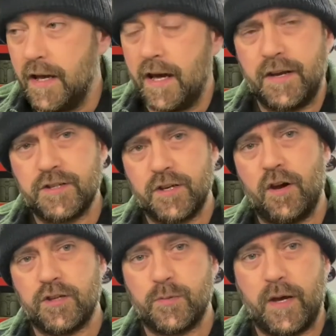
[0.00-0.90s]
And it's a
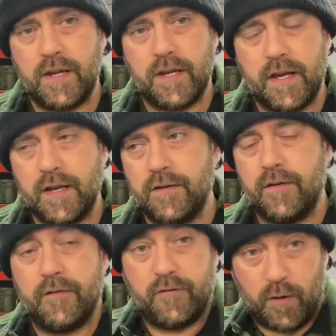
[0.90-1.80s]
nice way in
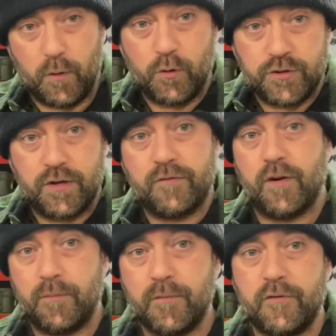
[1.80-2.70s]
from us,
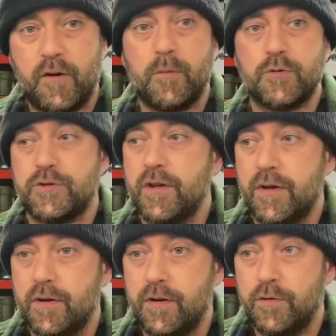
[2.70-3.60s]
from, from us that
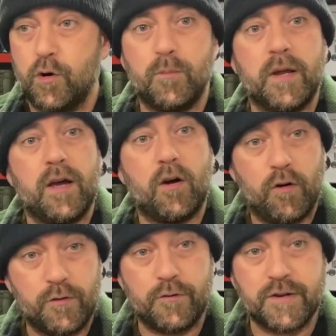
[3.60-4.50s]
normally are
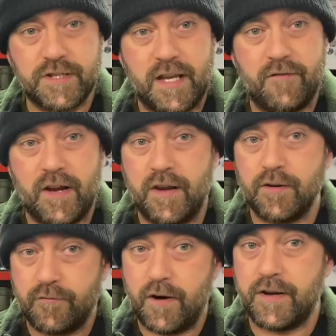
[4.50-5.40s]
on the receiving end
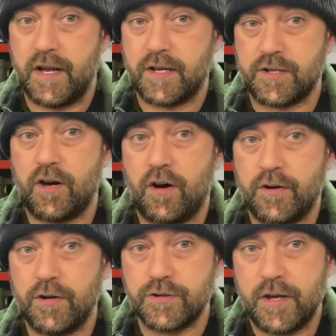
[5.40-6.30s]
of Redneck's
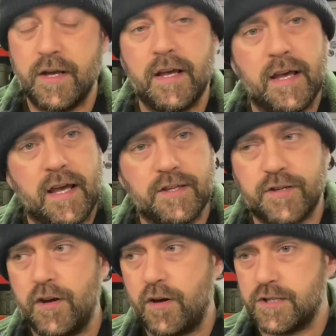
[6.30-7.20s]
kindness, it's a
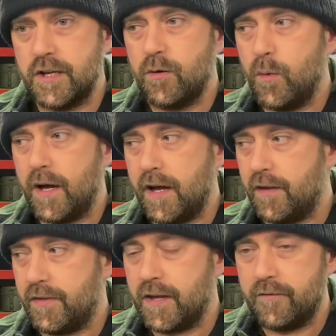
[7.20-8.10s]
nice little way, I
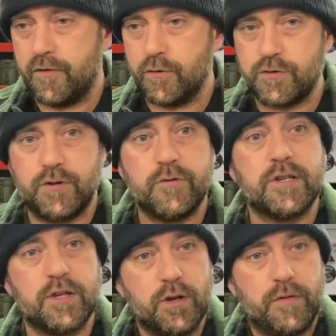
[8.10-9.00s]
think, for us to
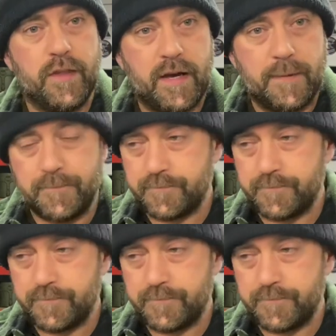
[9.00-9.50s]
return that